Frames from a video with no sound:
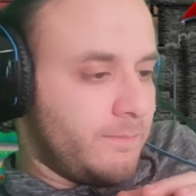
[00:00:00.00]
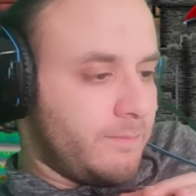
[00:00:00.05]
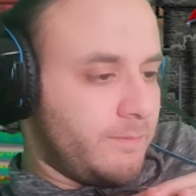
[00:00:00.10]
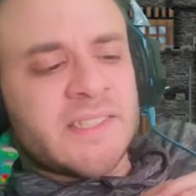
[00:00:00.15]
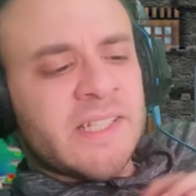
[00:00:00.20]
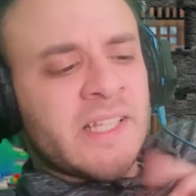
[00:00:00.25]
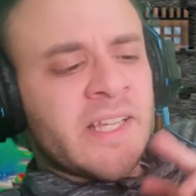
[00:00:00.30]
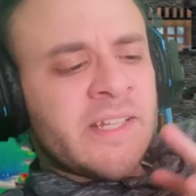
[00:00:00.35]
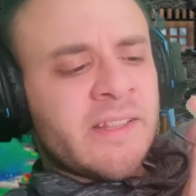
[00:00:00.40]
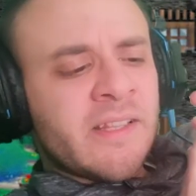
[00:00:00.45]

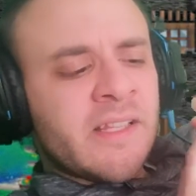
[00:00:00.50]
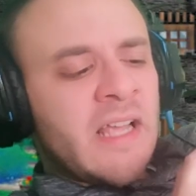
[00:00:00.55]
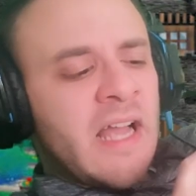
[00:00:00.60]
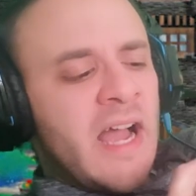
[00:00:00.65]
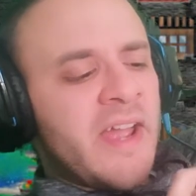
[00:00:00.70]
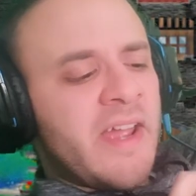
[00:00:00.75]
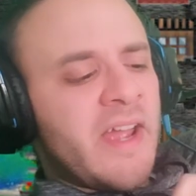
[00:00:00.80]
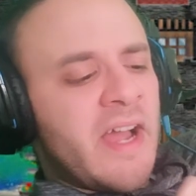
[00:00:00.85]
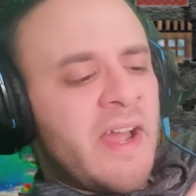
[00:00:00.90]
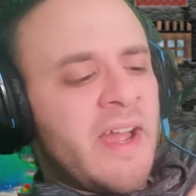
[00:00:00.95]
Little
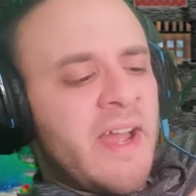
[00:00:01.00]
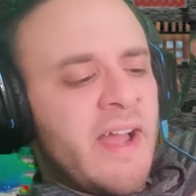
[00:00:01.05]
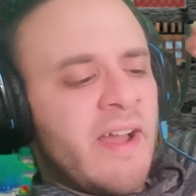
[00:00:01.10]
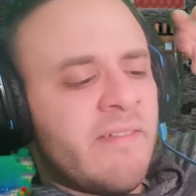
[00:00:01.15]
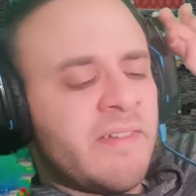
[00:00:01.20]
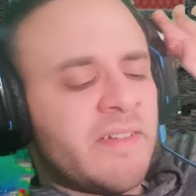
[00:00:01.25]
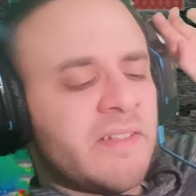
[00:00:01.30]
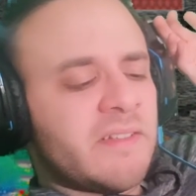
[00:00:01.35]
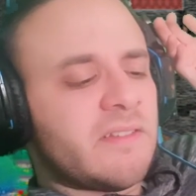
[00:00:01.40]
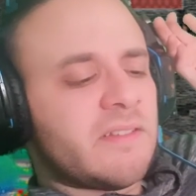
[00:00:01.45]
guy, I
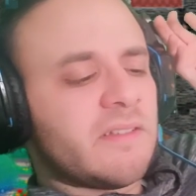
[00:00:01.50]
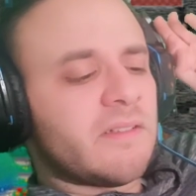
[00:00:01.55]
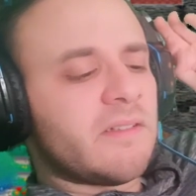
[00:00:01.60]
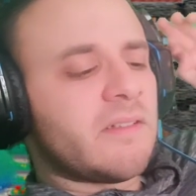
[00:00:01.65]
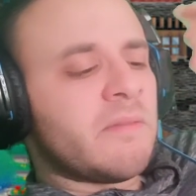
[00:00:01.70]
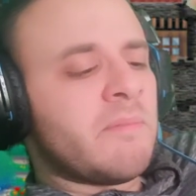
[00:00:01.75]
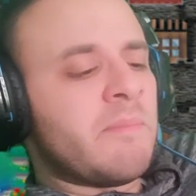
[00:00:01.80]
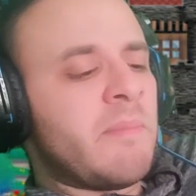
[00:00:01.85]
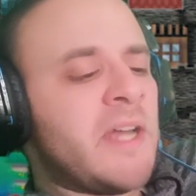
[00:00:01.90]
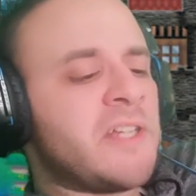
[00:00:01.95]
haven't
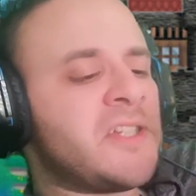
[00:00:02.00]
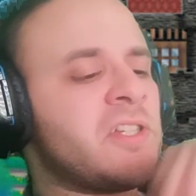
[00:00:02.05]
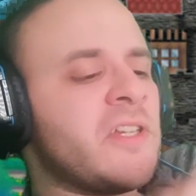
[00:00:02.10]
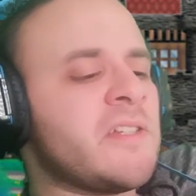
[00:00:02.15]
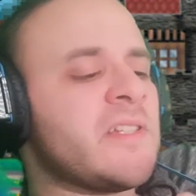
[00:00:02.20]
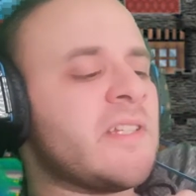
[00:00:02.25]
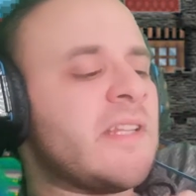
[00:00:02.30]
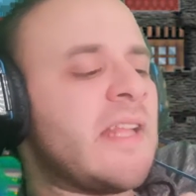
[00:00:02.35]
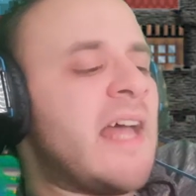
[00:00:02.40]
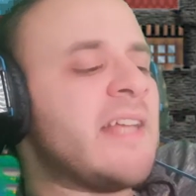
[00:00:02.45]
mentioned
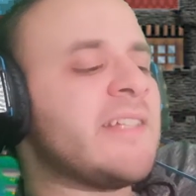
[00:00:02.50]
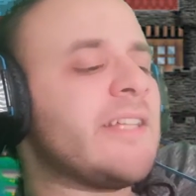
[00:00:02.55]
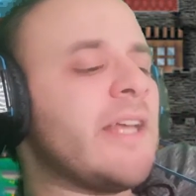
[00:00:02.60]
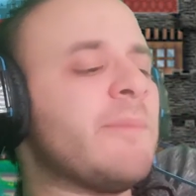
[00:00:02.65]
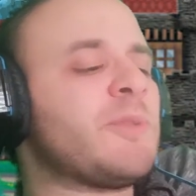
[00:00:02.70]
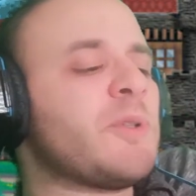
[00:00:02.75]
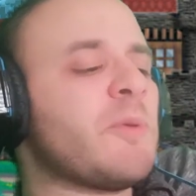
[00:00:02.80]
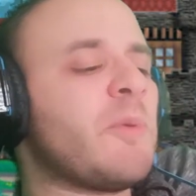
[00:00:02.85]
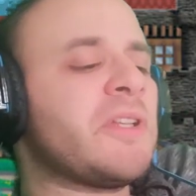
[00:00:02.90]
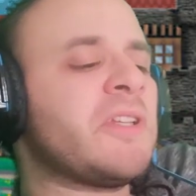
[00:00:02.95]
in the last
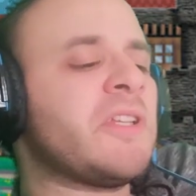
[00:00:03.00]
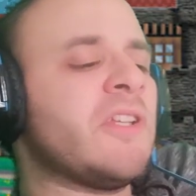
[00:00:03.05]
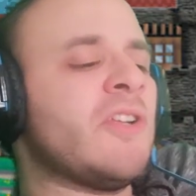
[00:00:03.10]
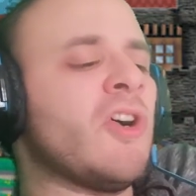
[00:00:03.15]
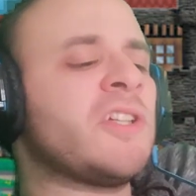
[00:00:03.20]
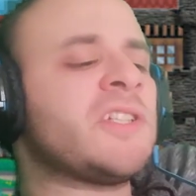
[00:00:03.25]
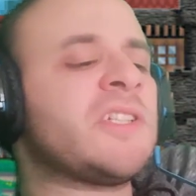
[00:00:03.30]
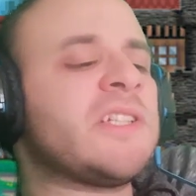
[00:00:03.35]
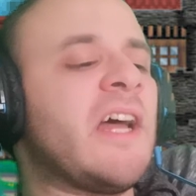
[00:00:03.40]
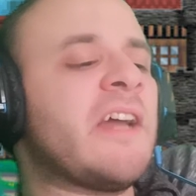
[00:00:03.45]
episode, but he
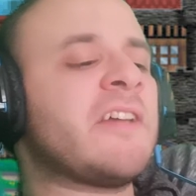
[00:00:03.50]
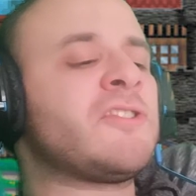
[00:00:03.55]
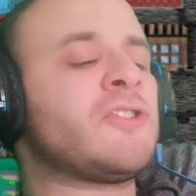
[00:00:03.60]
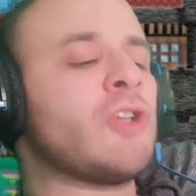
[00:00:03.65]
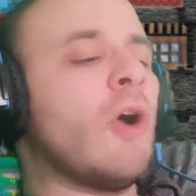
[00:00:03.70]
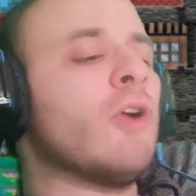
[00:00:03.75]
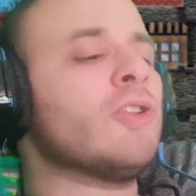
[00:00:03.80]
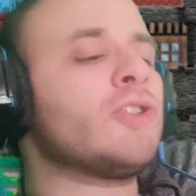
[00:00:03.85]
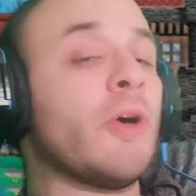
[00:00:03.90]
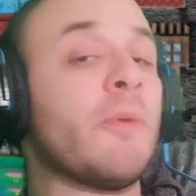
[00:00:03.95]
looks like
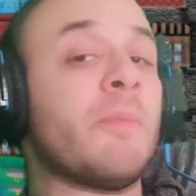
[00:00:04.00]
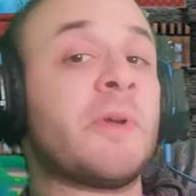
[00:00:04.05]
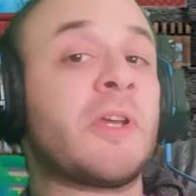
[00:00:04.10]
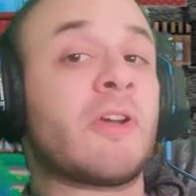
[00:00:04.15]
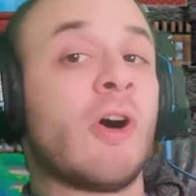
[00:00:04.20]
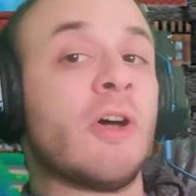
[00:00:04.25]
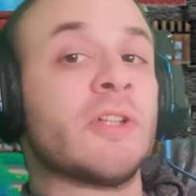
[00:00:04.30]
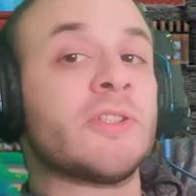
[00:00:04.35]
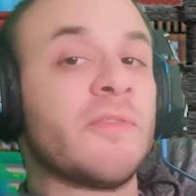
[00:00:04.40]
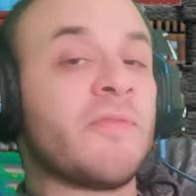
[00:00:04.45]
JoJo
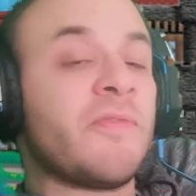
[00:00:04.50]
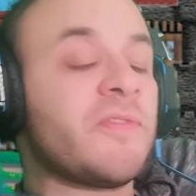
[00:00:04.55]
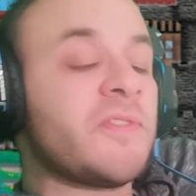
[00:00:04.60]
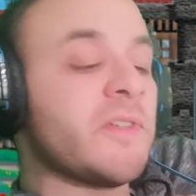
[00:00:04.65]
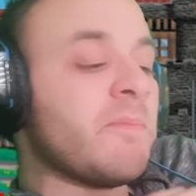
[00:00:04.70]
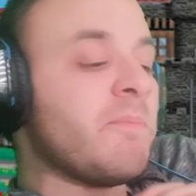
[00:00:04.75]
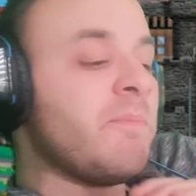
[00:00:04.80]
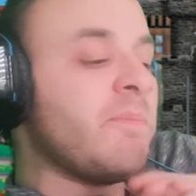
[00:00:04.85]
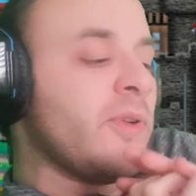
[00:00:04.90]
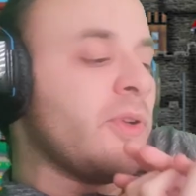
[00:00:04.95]
because of
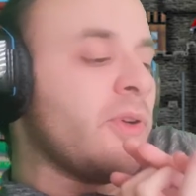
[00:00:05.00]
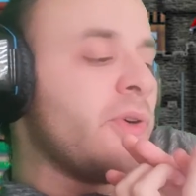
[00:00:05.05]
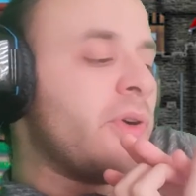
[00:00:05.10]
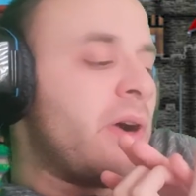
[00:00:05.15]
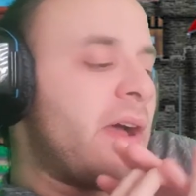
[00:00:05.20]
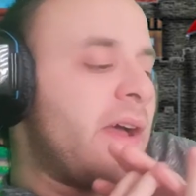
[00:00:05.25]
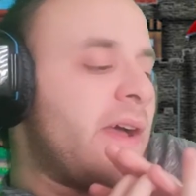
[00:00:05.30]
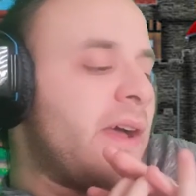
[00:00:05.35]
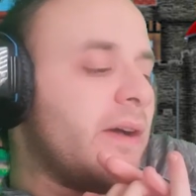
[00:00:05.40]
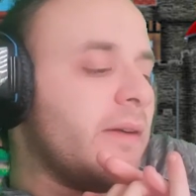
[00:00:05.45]
the blue
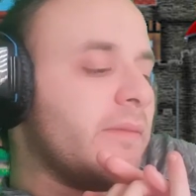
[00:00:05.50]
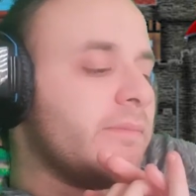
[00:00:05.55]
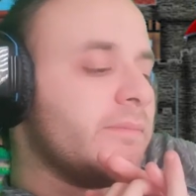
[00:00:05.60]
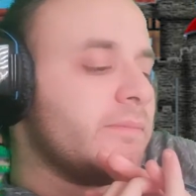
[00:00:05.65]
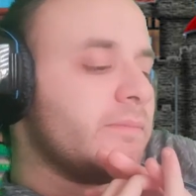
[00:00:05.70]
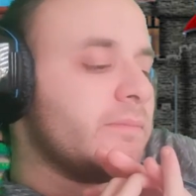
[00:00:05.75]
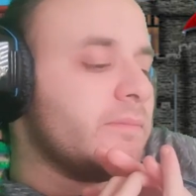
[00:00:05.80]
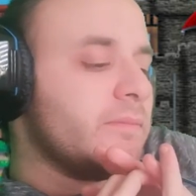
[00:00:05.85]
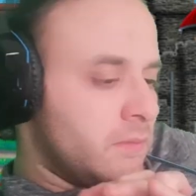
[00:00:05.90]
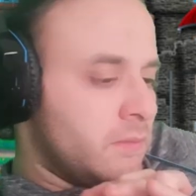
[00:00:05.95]
hair.
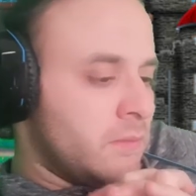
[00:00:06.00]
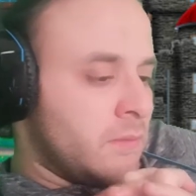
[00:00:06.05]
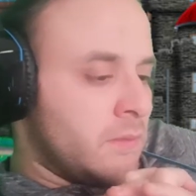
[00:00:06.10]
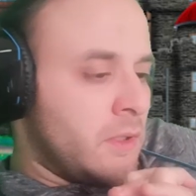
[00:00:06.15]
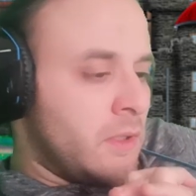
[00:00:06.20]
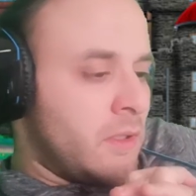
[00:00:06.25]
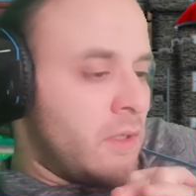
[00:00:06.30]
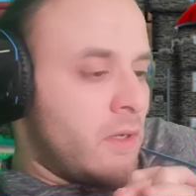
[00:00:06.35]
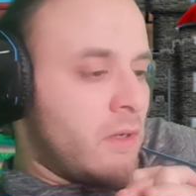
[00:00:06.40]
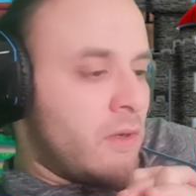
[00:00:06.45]

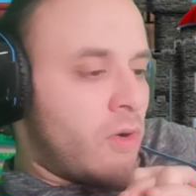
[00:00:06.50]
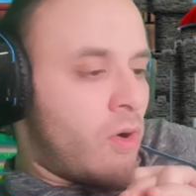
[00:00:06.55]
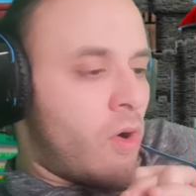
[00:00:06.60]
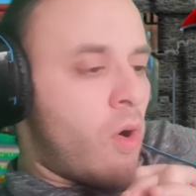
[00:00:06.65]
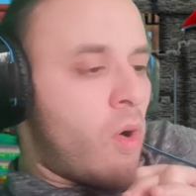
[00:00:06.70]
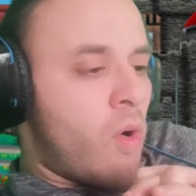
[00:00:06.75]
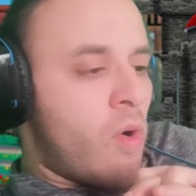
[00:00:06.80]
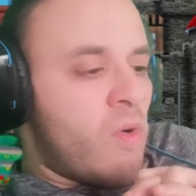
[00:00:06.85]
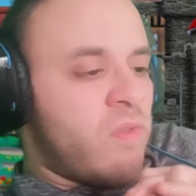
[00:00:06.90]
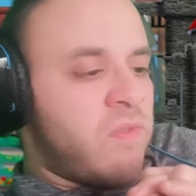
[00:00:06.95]

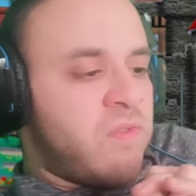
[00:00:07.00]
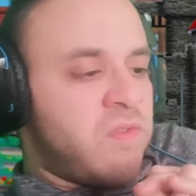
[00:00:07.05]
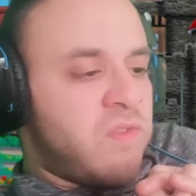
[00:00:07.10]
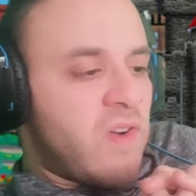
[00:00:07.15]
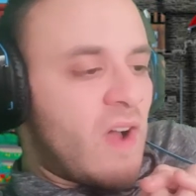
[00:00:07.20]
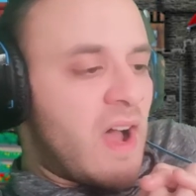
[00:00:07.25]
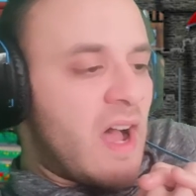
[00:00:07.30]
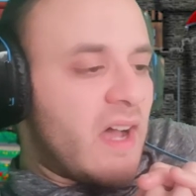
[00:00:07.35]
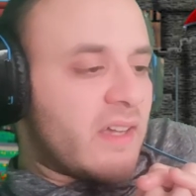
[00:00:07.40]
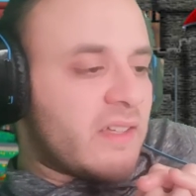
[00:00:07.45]
Oh
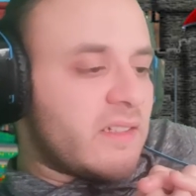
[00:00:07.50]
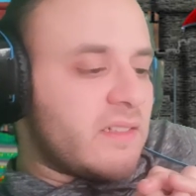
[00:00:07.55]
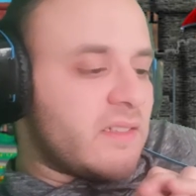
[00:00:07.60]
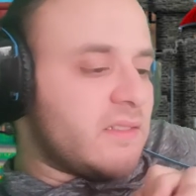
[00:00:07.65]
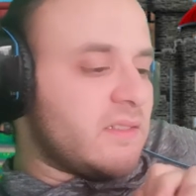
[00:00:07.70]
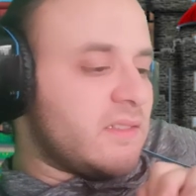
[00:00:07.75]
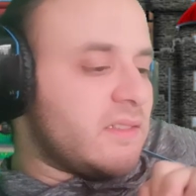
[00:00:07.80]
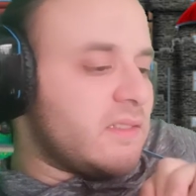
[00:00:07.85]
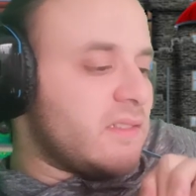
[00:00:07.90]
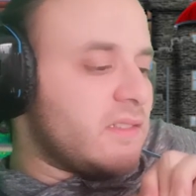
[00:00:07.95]
fuck.
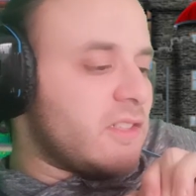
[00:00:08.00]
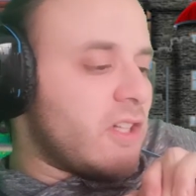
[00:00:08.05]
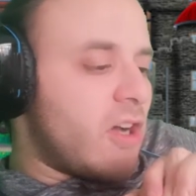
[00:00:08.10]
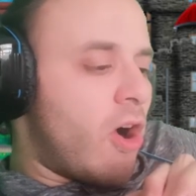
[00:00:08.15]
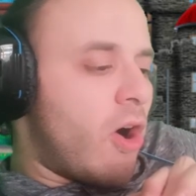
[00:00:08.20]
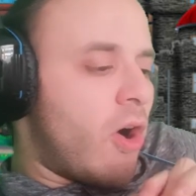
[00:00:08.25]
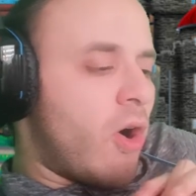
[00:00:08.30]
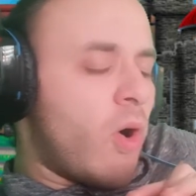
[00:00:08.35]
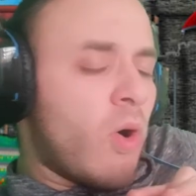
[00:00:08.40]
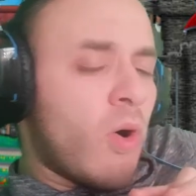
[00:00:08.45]

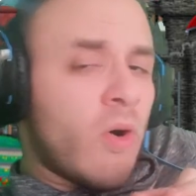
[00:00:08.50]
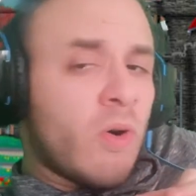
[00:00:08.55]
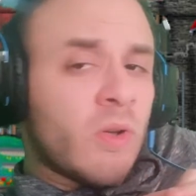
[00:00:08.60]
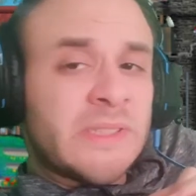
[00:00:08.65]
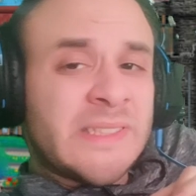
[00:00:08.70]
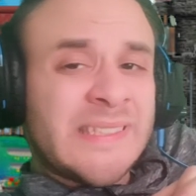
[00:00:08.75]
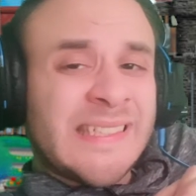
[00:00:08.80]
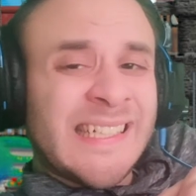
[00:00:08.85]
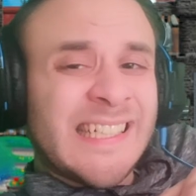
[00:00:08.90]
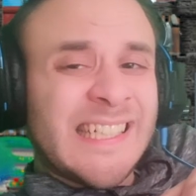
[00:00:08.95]
Oh,
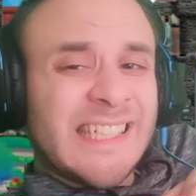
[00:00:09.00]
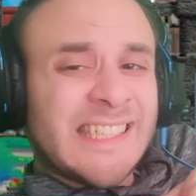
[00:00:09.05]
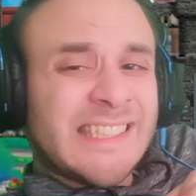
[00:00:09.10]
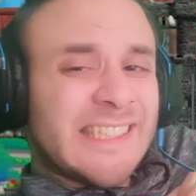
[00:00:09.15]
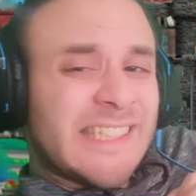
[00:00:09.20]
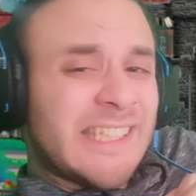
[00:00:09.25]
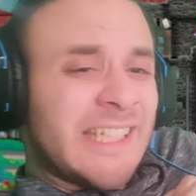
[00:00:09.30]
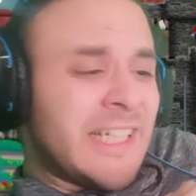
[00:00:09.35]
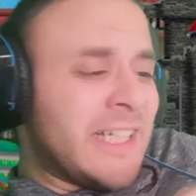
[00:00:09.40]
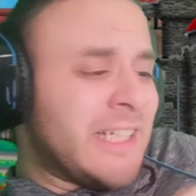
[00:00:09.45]
this
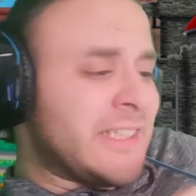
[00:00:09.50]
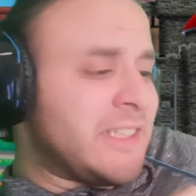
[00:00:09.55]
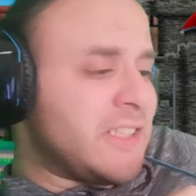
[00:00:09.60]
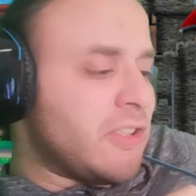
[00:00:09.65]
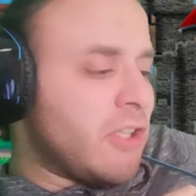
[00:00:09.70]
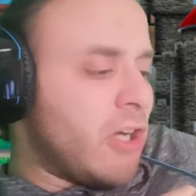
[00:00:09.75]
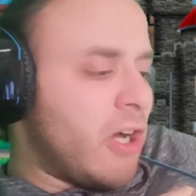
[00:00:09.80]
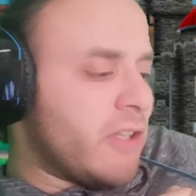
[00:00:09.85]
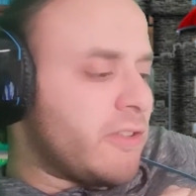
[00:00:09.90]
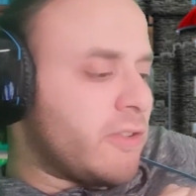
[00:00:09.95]
is
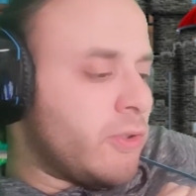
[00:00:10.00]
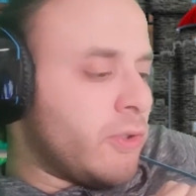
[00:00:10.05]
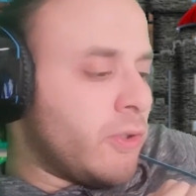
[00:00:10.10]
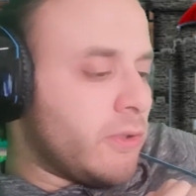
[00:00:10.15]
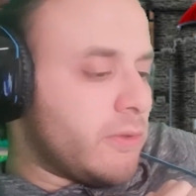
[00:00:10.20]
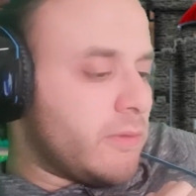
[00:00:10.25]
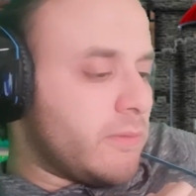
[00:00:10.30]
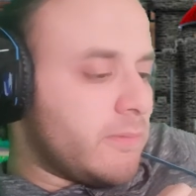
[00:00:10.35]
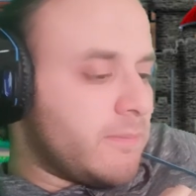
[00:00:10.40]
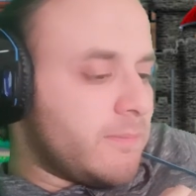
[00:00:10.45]
not
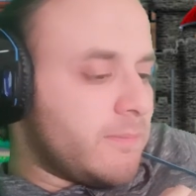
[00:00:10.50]
good.